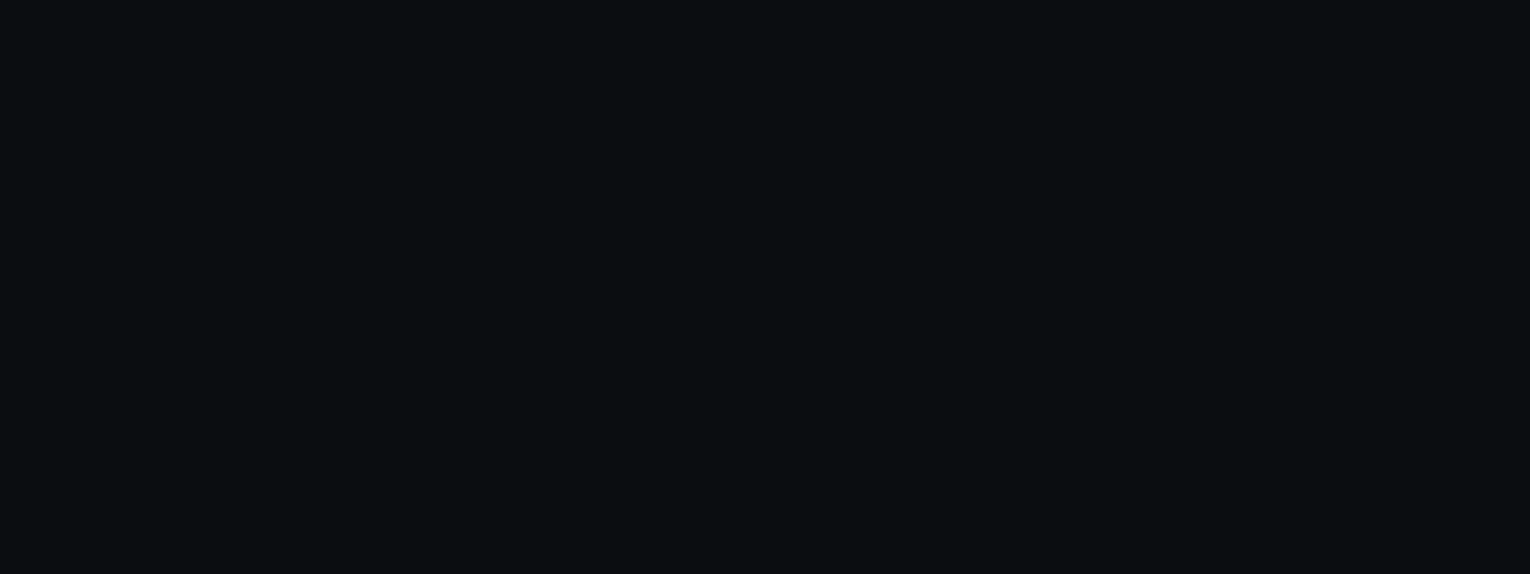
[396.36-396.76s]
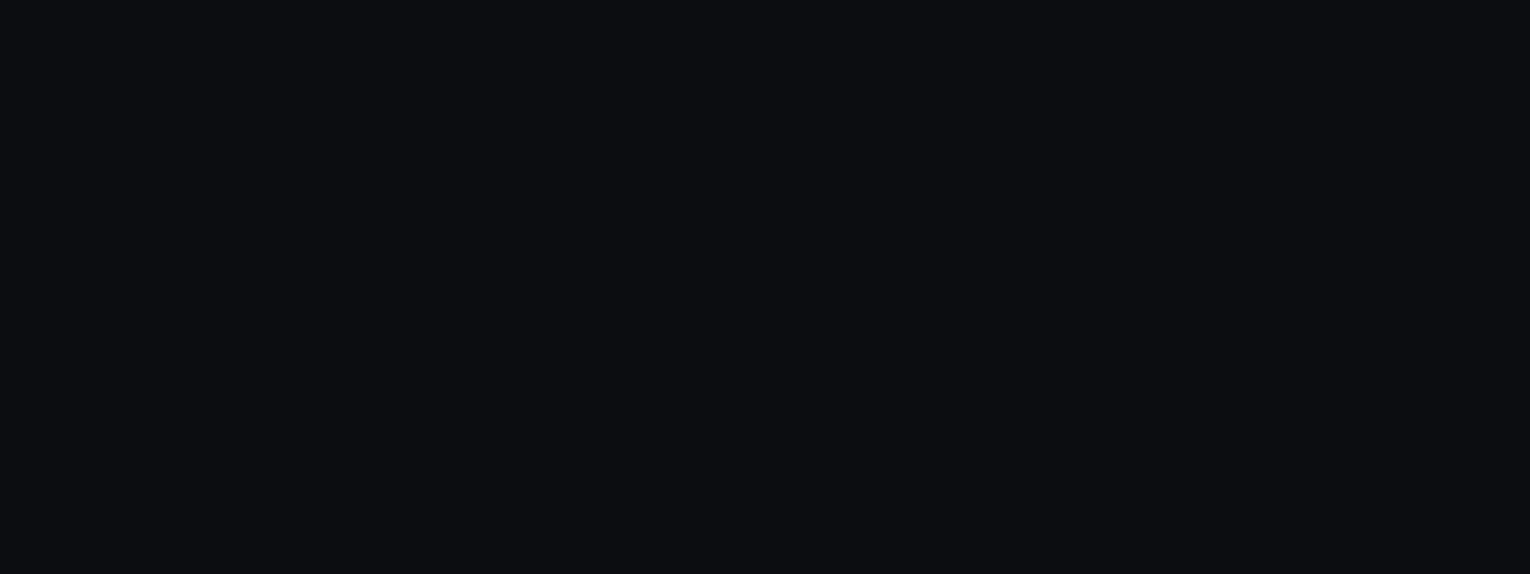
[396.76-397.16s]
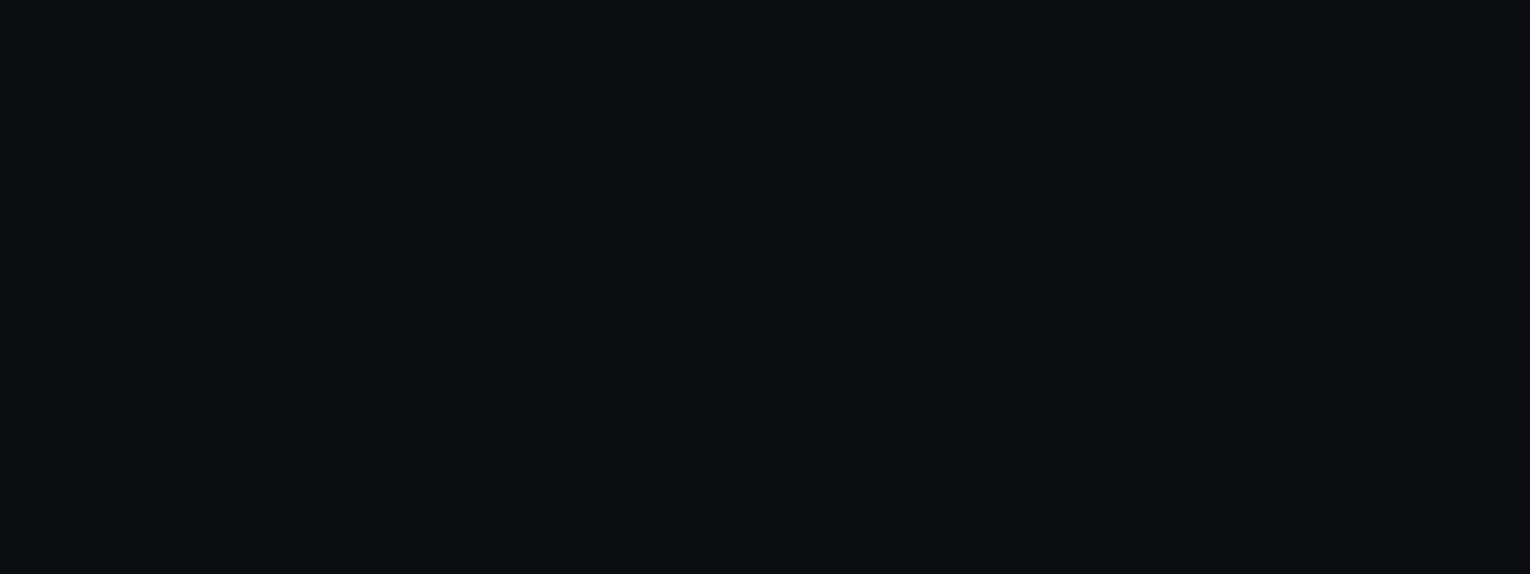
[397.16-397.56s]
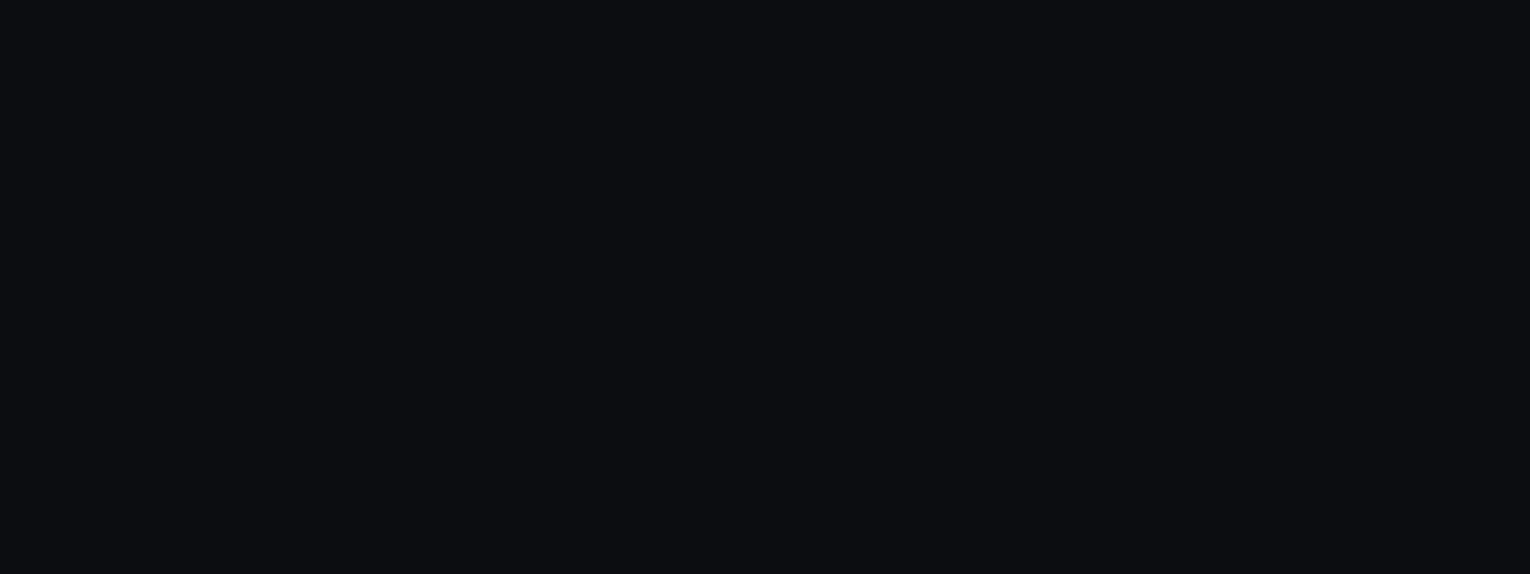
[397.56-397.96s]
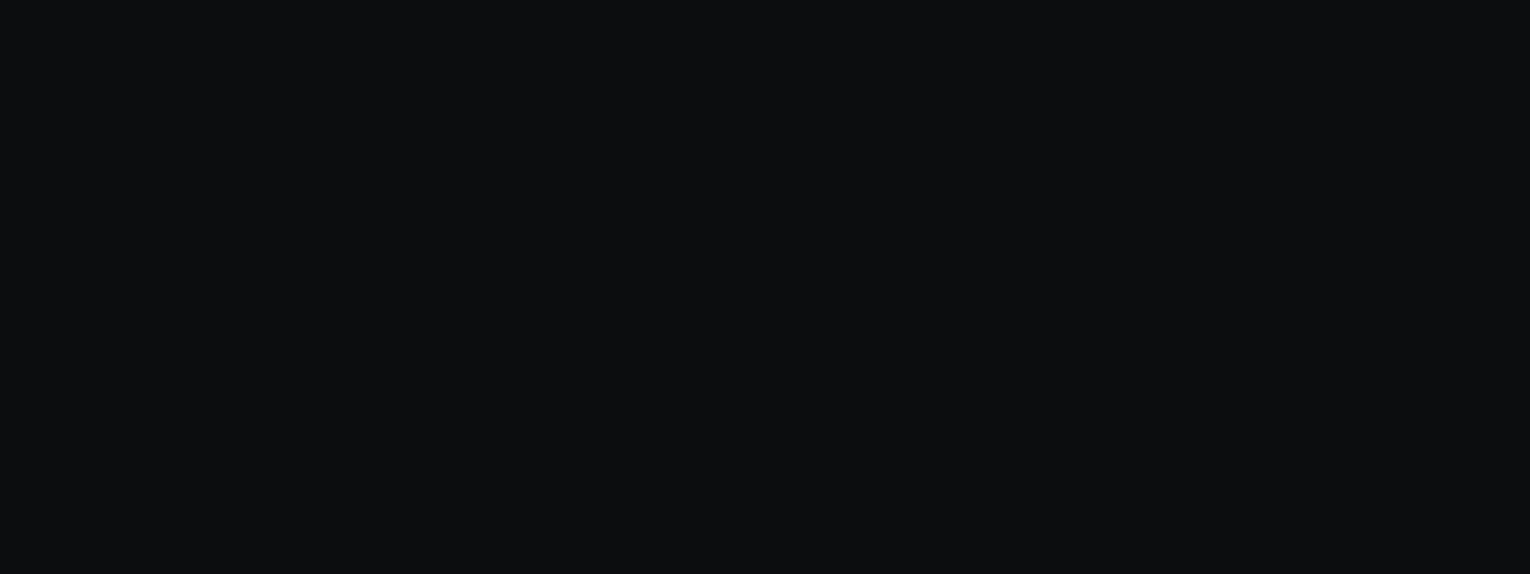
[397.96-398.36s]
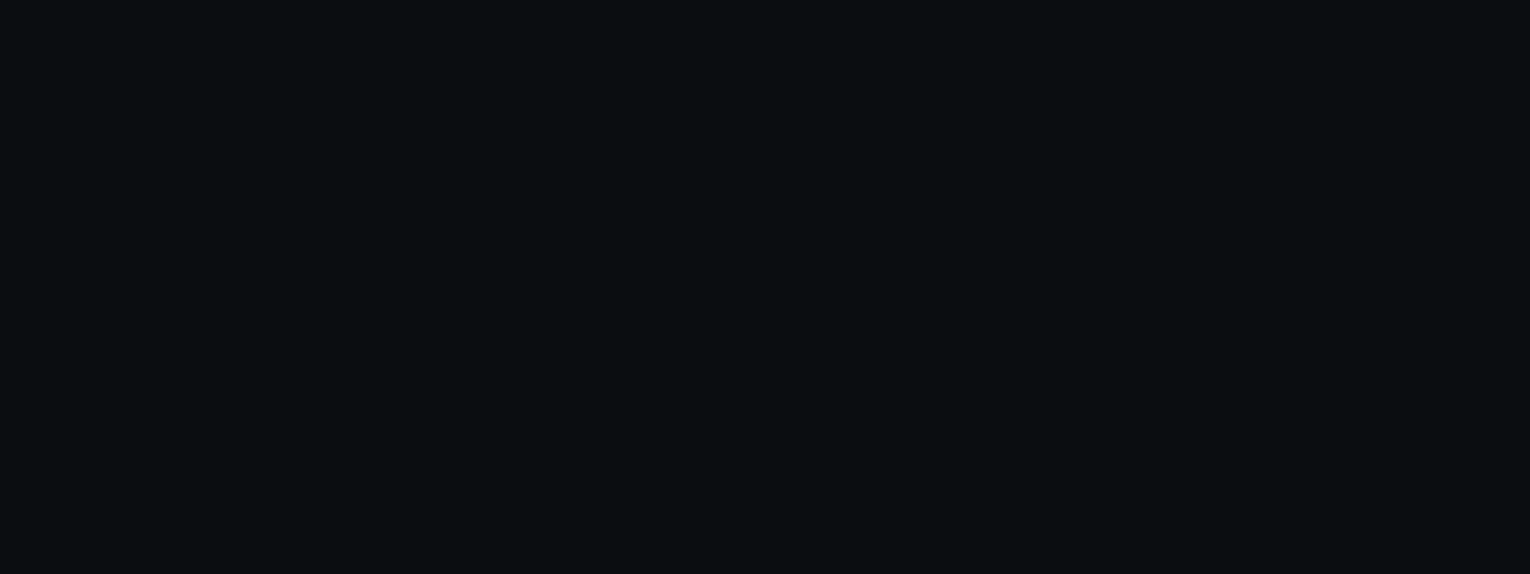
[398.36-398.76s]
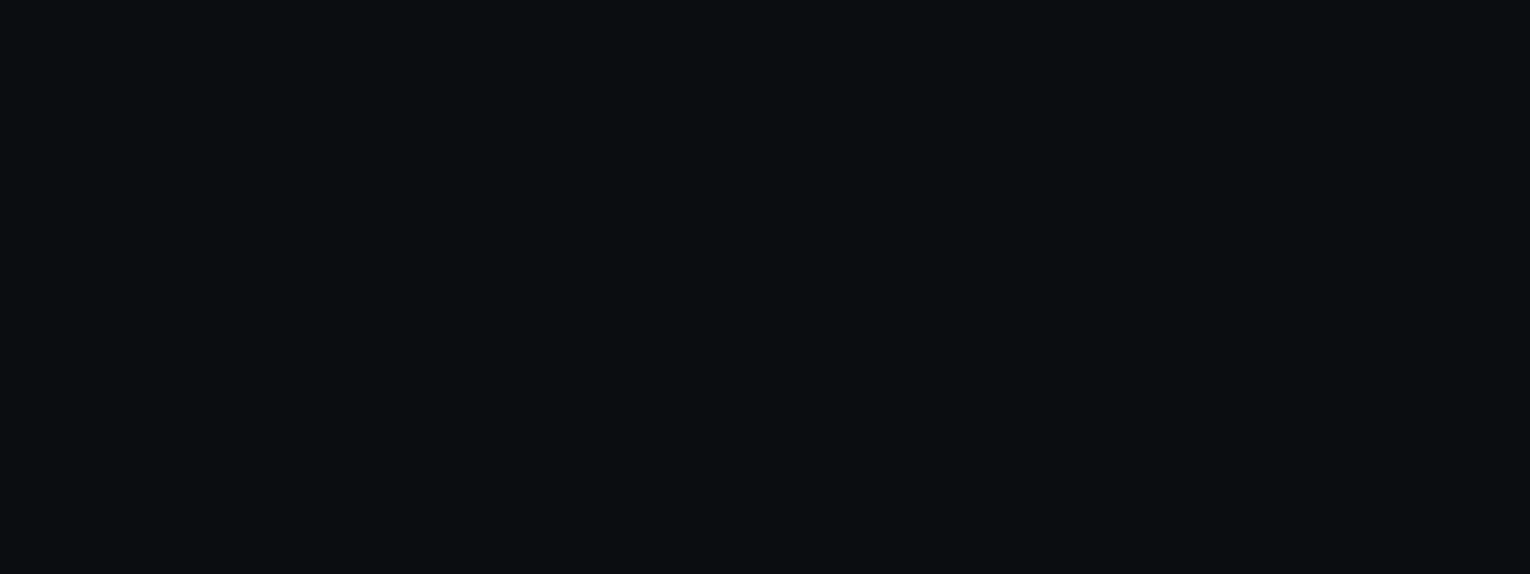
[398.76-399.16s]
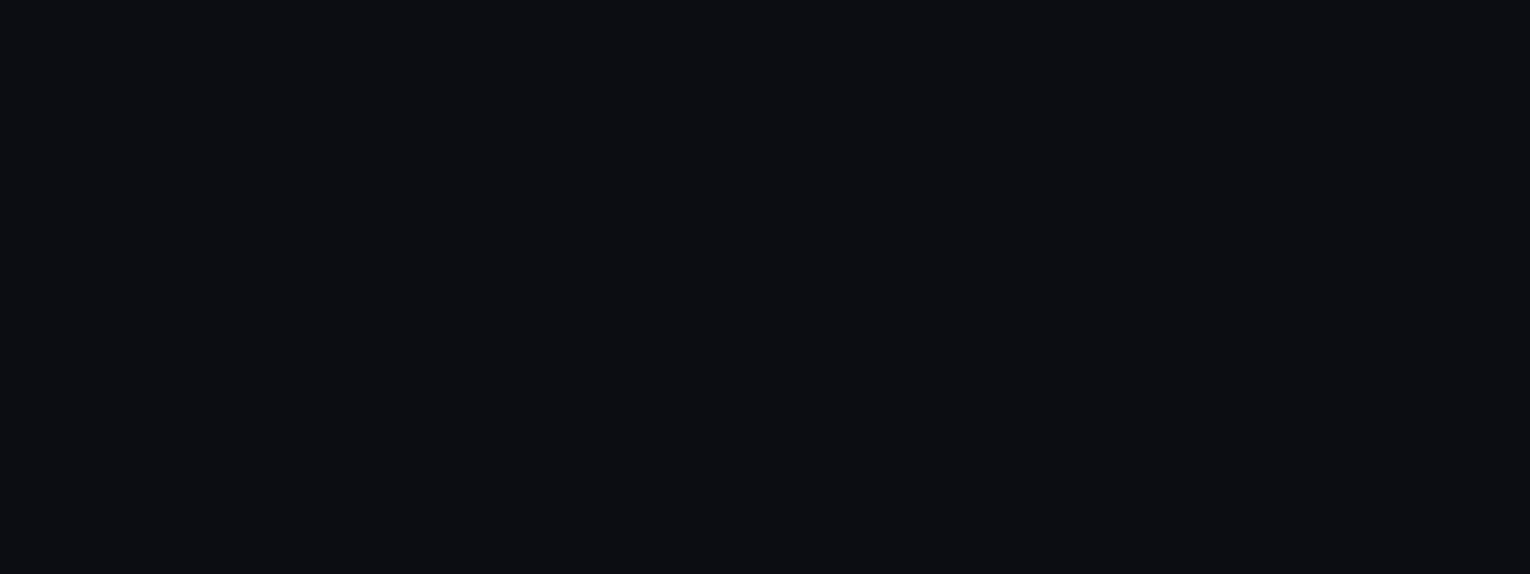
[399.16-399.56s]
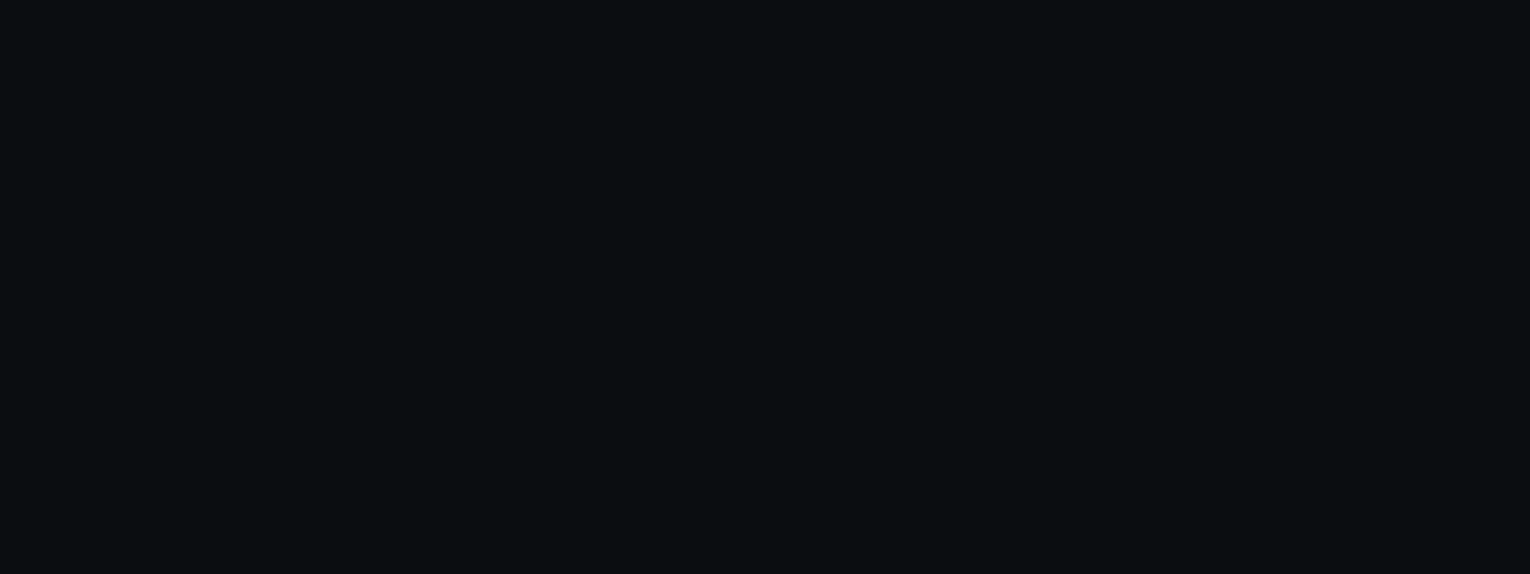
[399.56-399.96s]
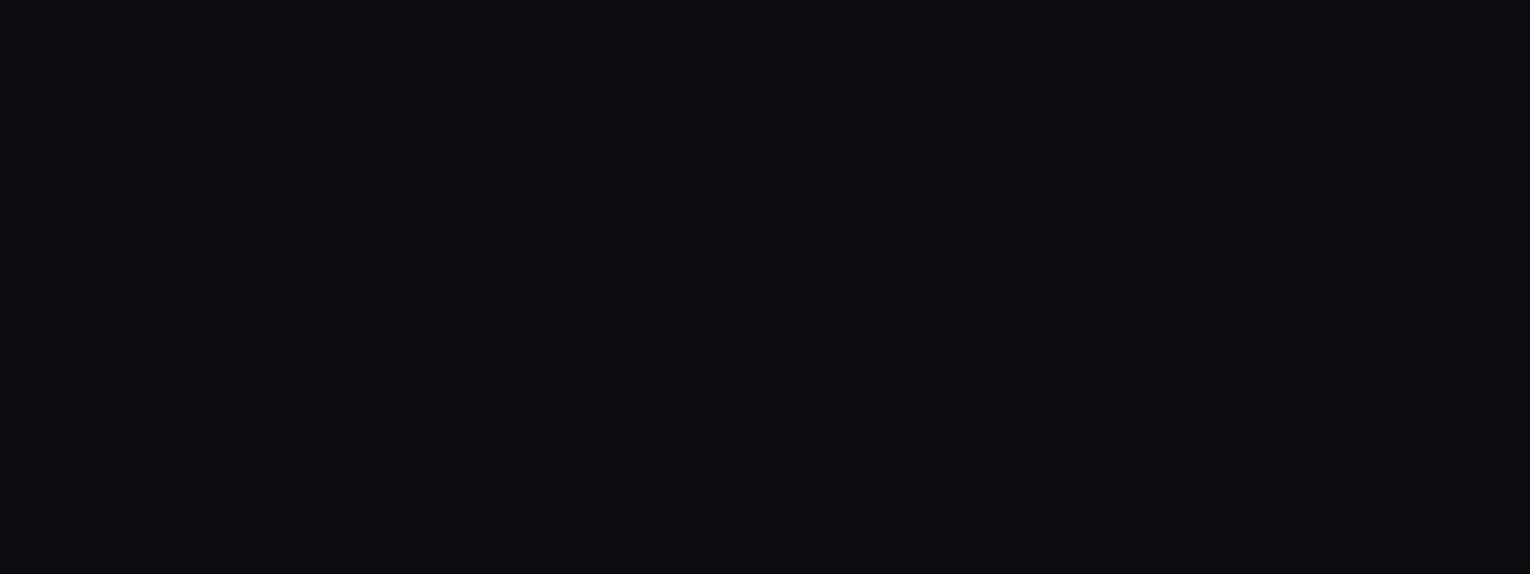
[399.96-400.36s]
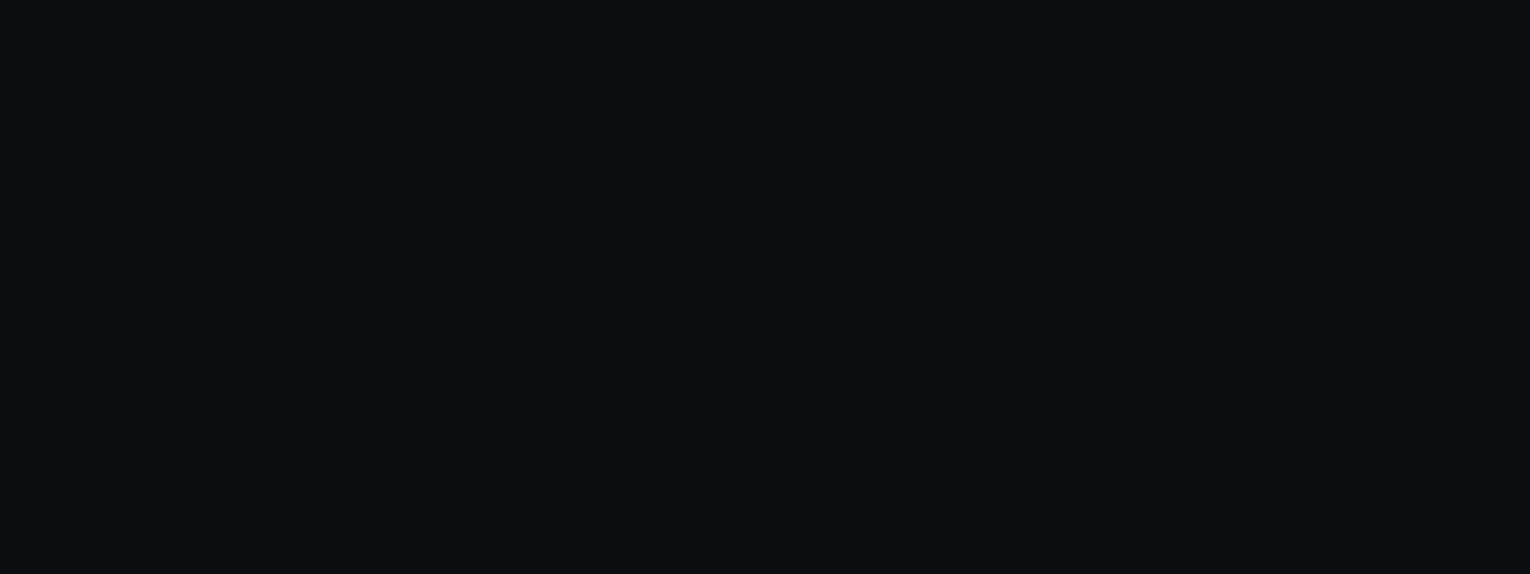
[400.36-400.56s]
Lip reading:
[unreadable: no face in view]